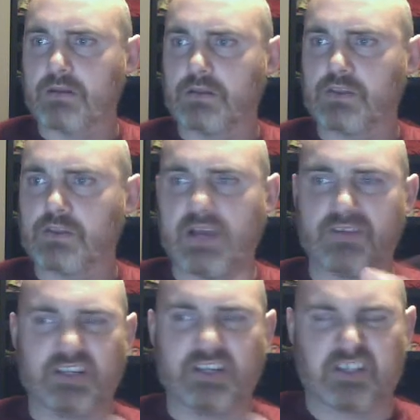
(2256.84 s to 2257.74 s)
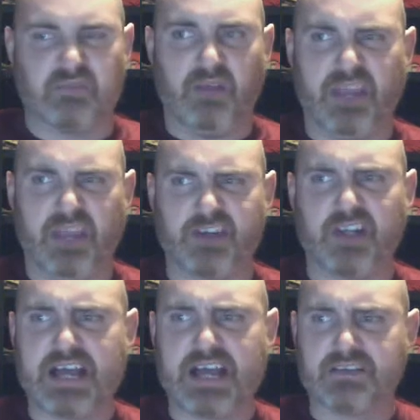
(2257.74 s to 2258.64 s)
so I have just a manager
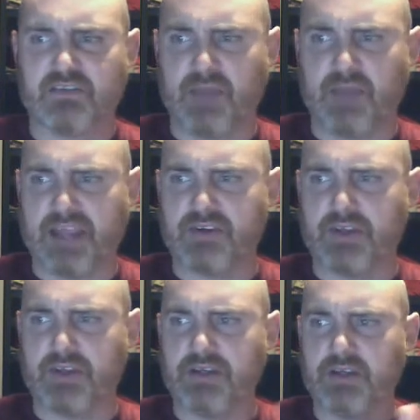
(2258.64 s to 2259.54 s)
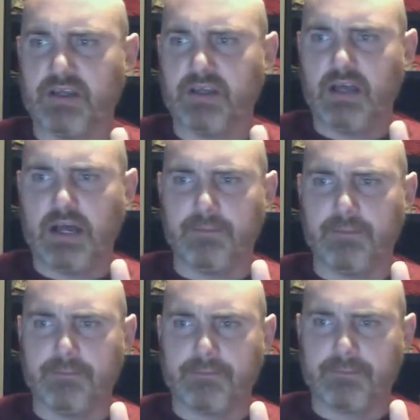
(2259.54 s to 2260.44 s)
class for my Android.
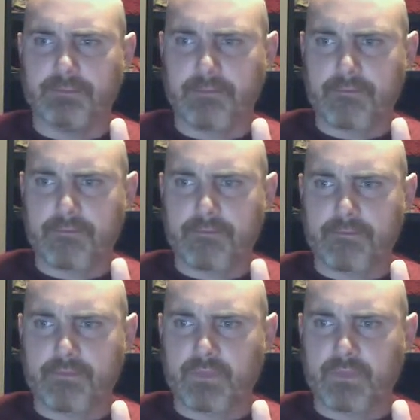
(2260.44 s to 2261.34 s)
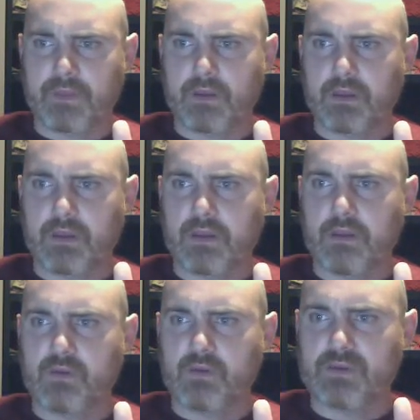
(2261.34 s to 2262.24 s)

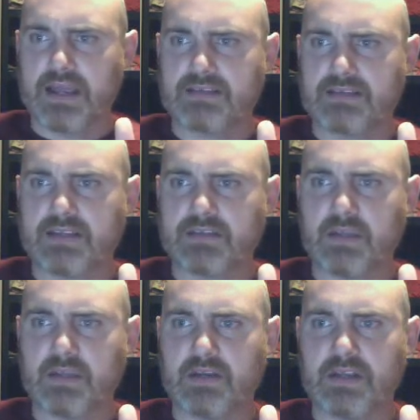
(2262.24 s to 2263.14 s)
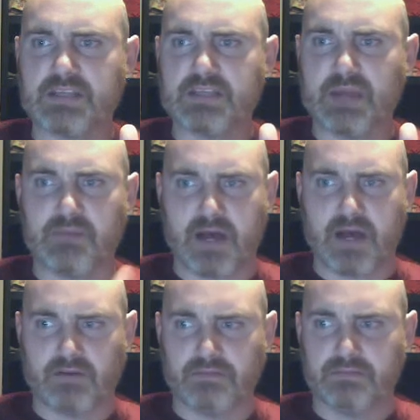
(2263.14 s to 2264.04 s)
Where's my asset? So here is my
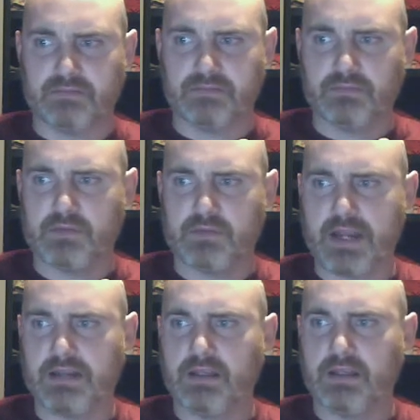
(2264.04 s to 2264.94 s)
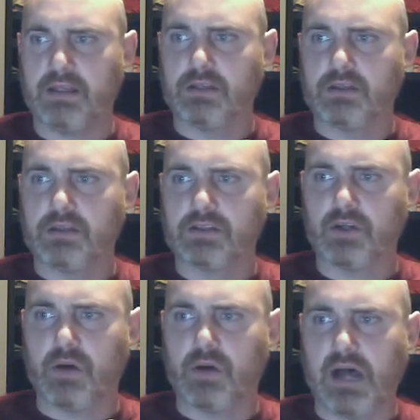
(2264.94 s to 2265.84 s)
model, right?
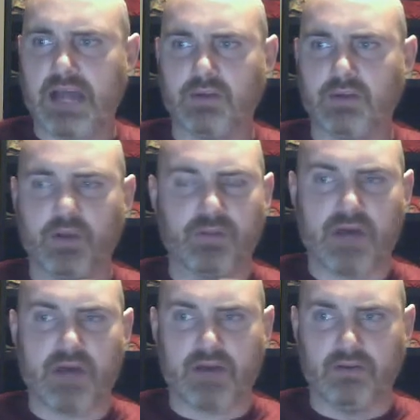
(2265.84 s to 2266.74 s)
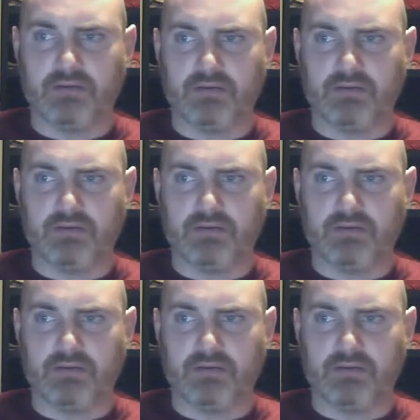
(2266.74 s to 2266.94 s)
So I load up the model,